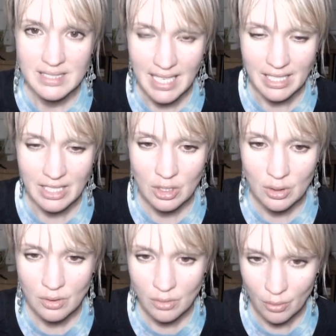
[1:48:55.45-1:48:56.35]
Thank
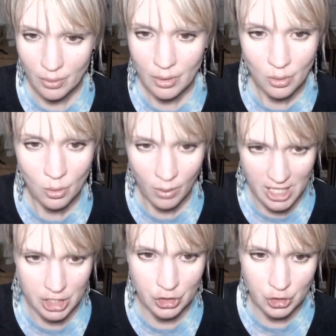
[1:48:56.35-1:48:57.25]
you for your
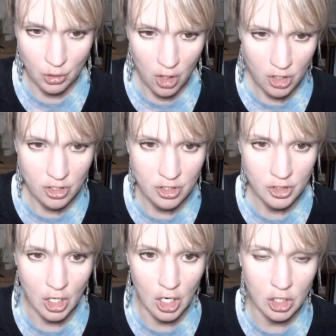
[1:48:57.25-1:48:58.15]
question.
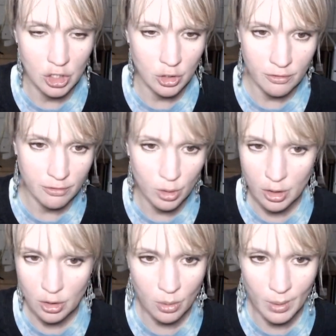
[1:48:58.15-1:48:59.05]
Thank you for
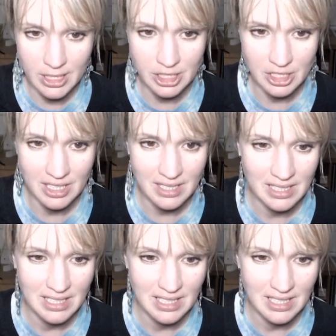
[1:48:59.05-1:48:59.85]
your question.